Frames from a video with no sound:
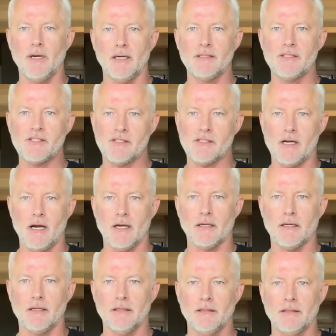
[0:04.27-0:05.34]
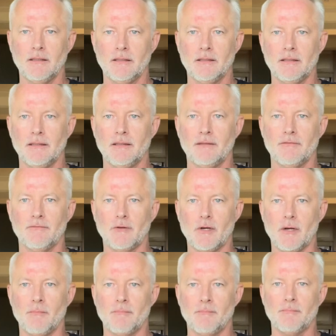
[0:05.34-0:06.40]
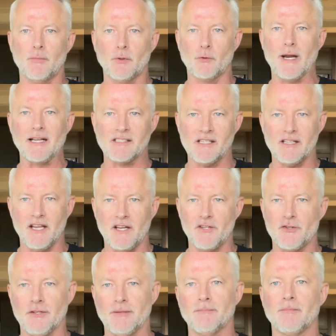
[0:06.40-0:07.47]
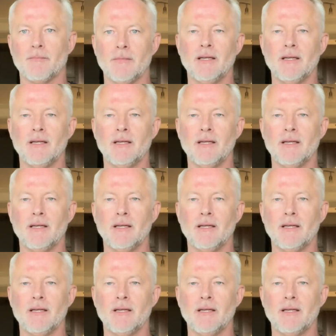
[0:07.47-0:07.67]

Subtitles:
unstuck from procrastination.